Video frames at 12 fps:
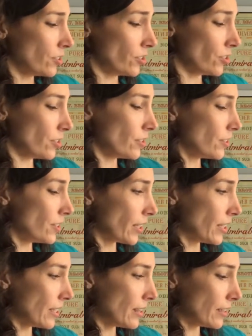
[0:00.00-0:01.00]
to just
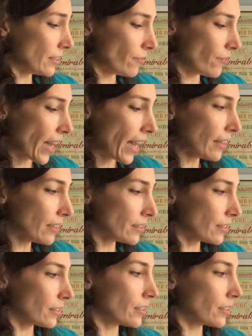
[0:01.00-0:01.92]
study these facts